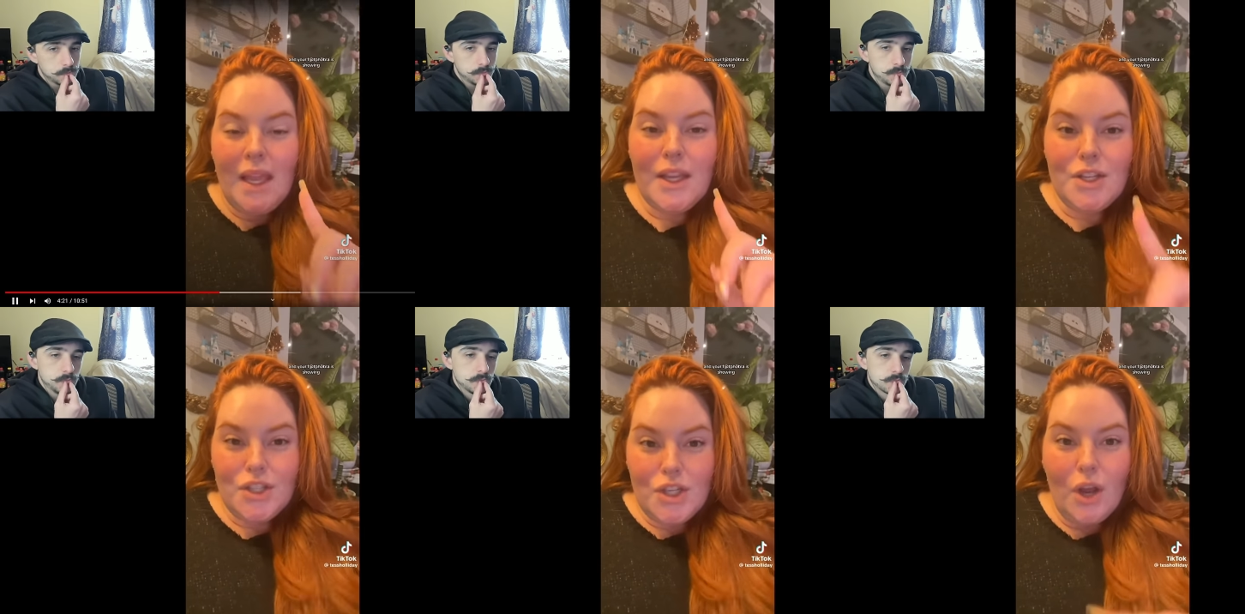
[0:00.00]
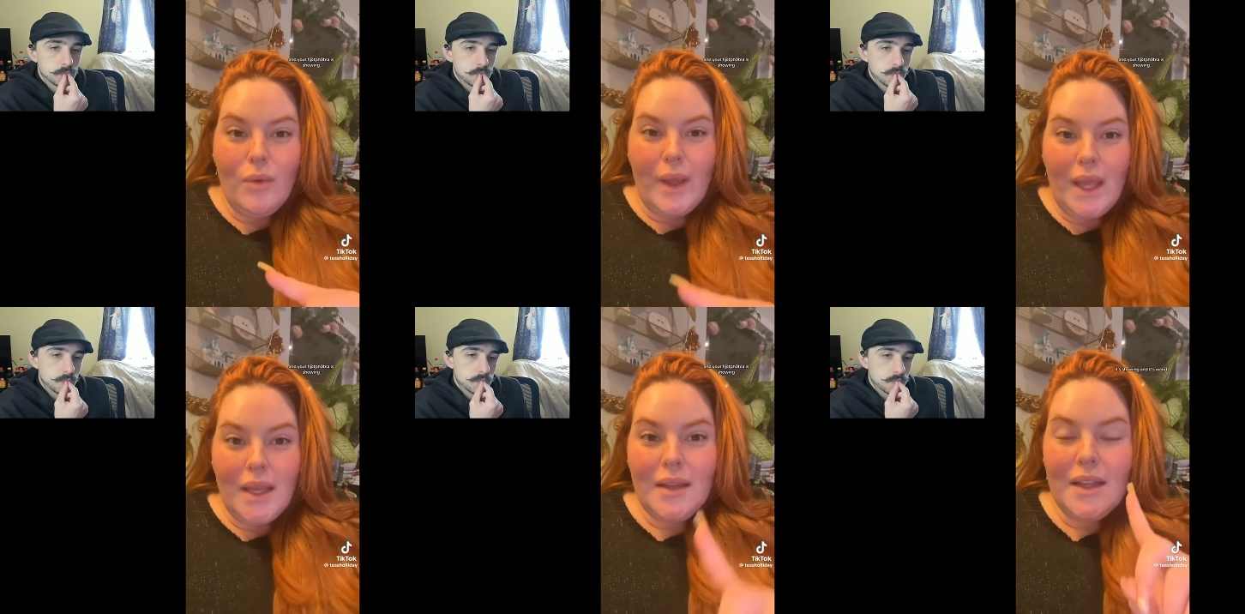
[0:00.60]
Speaker 1: is
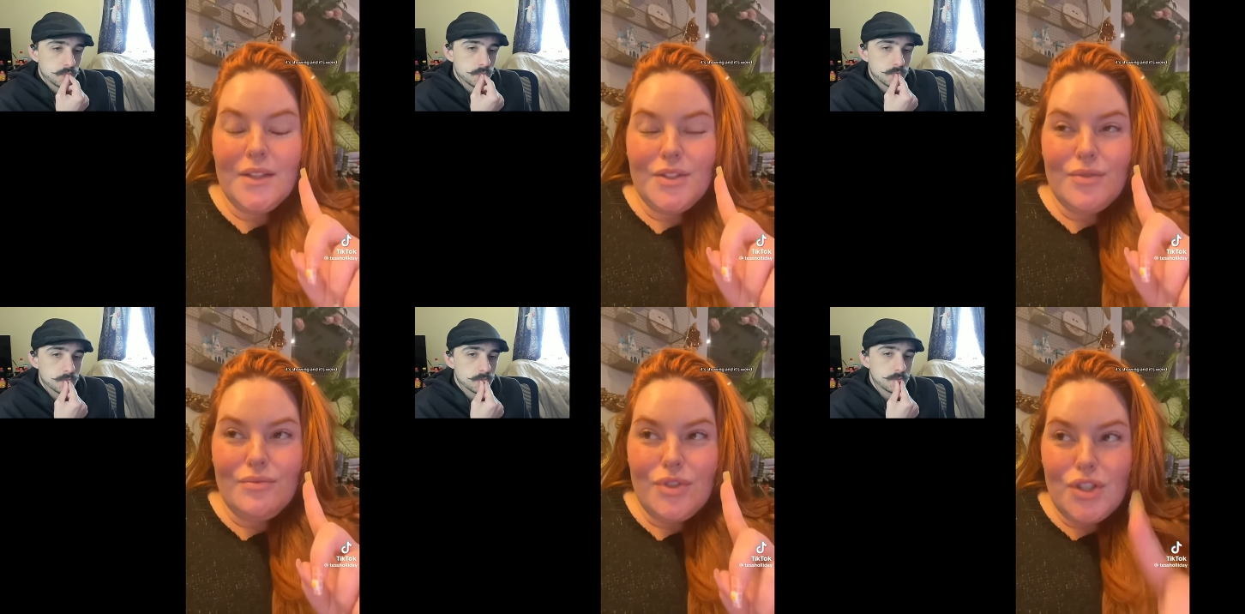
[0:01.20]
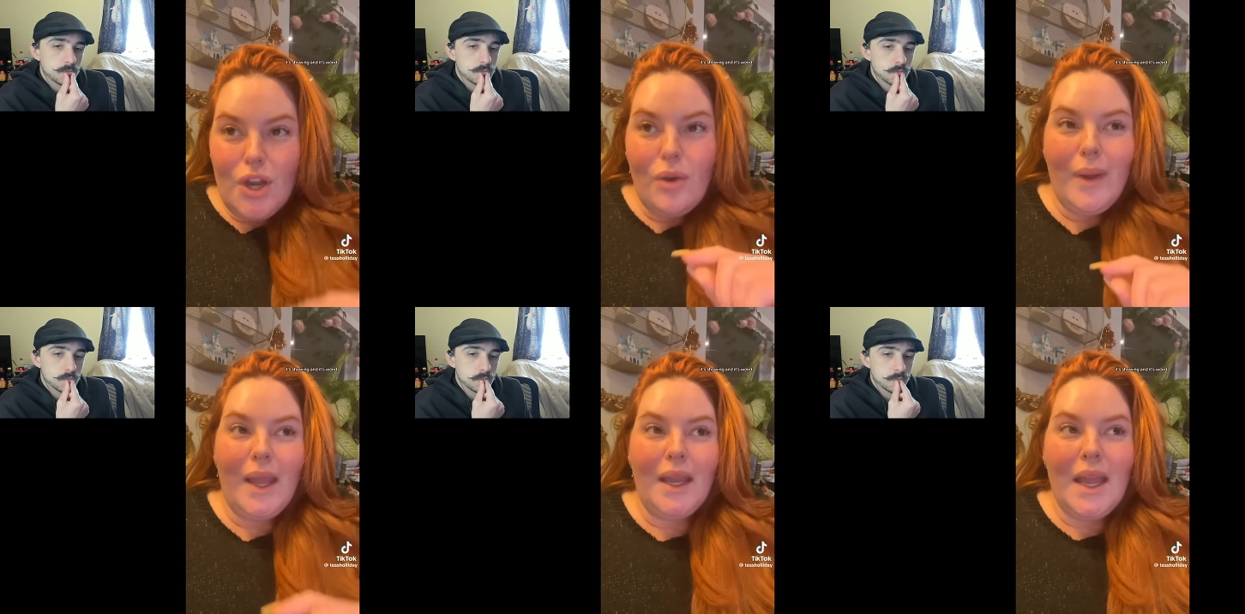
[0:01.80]
showing it's
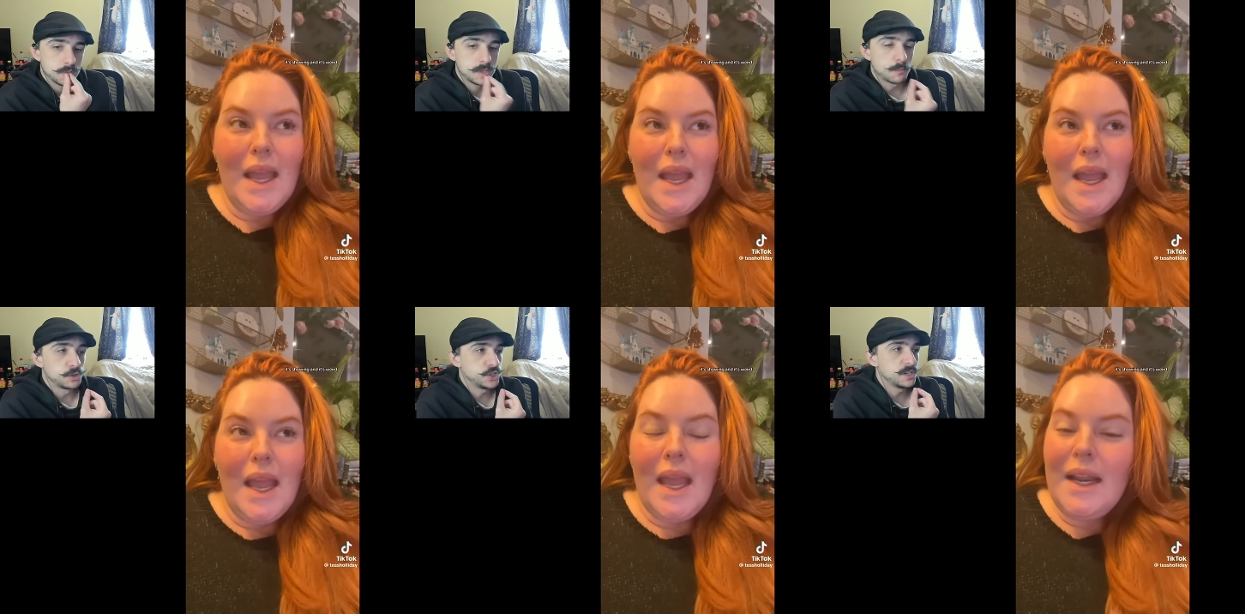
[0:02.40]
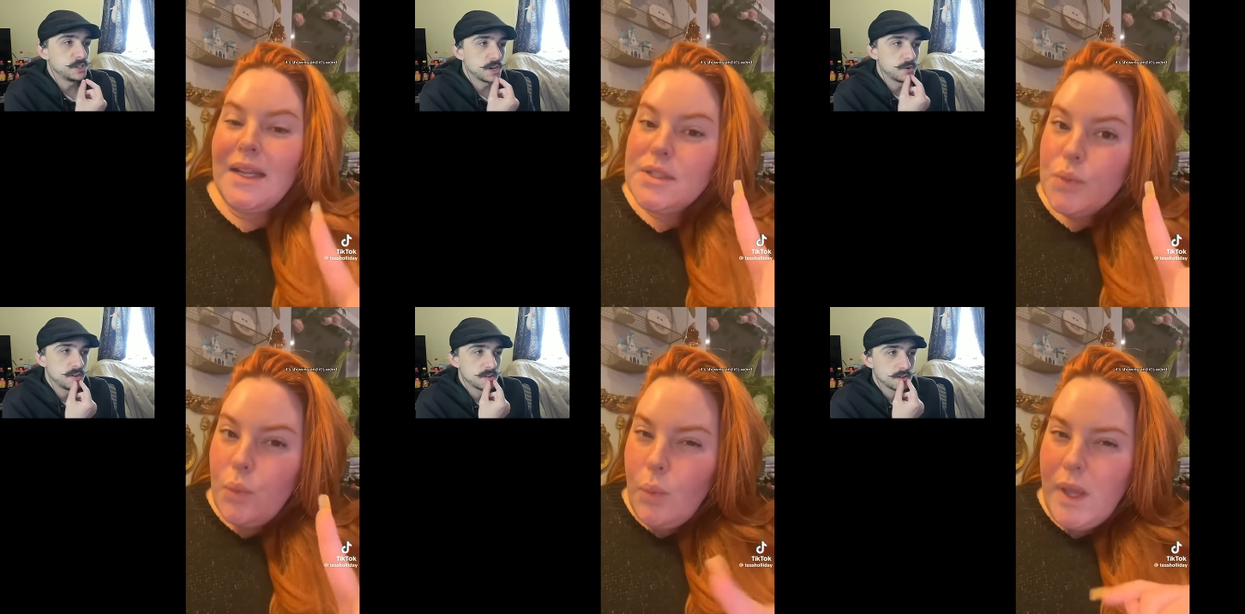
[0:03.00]
showing double chin is
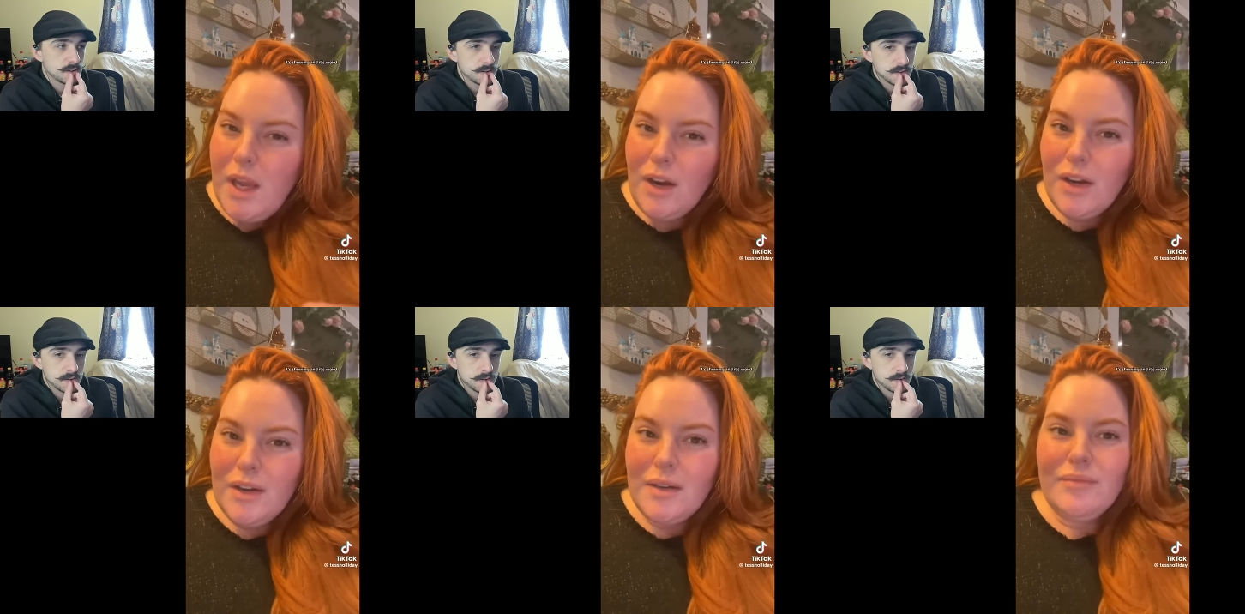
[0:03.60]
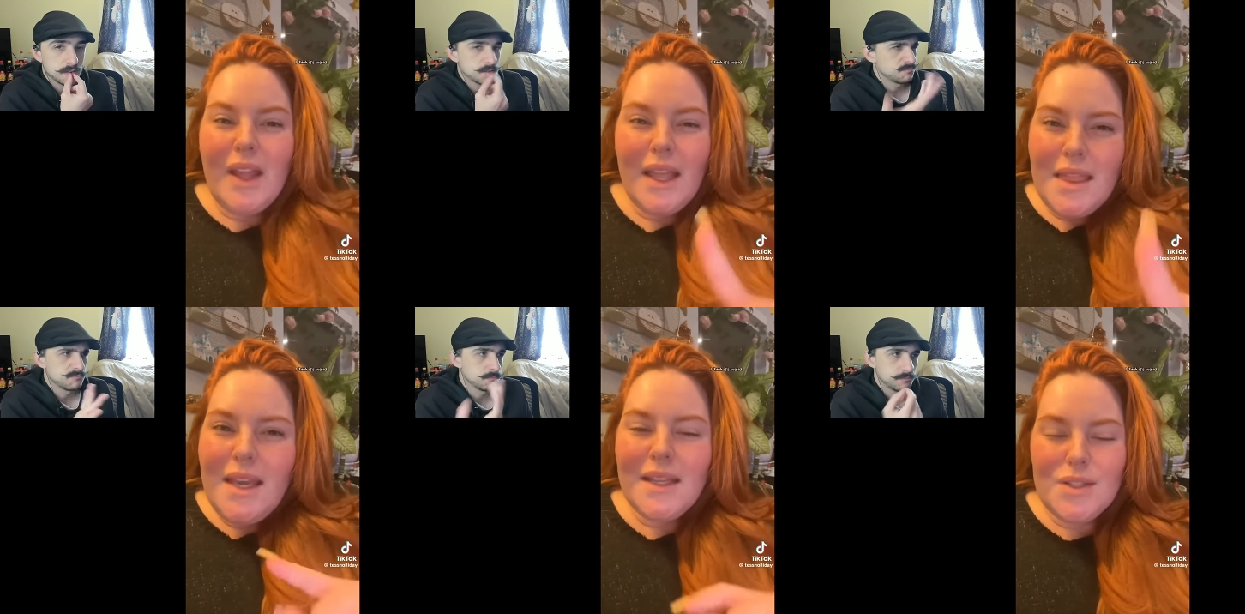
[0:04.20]
showing weird i
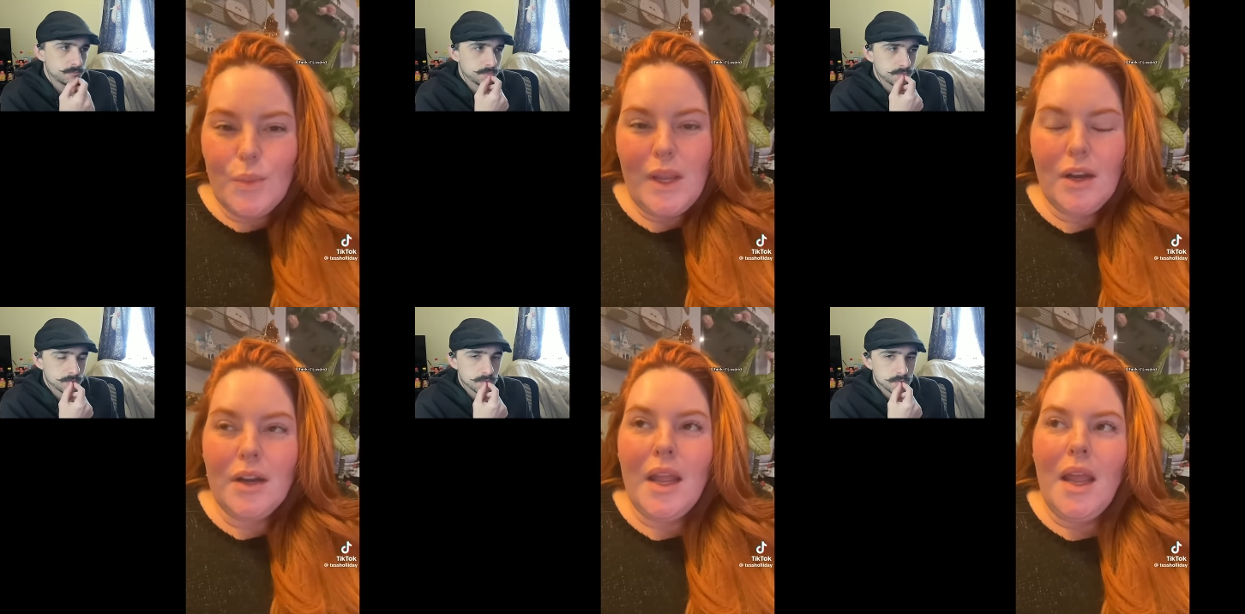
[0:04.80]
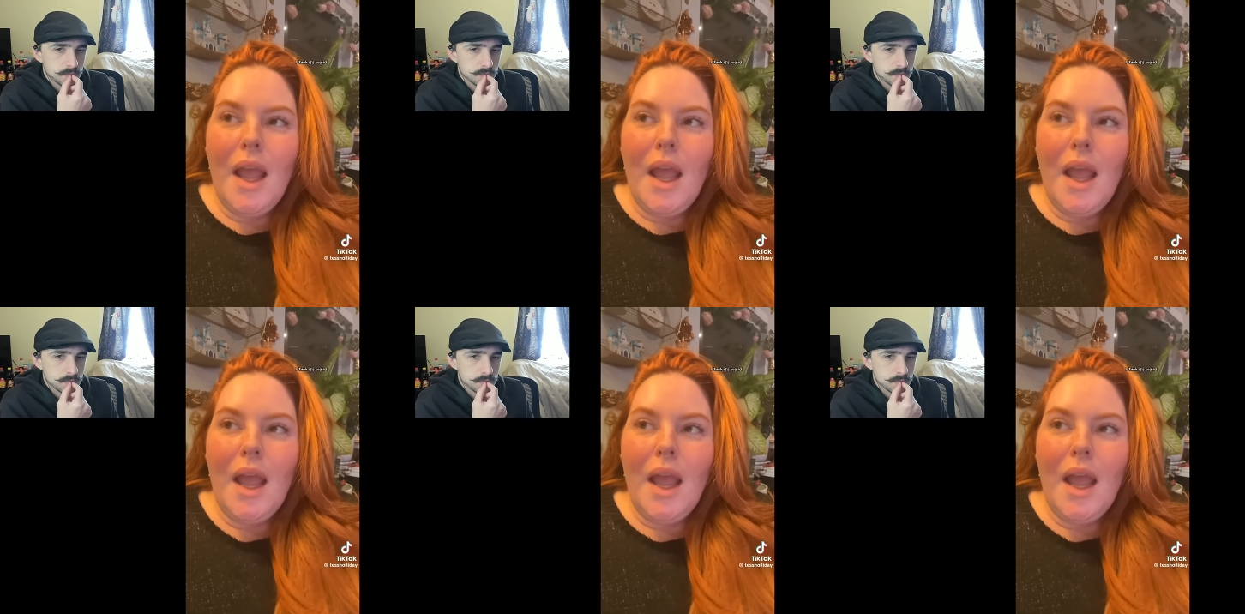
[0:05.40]
think it's weird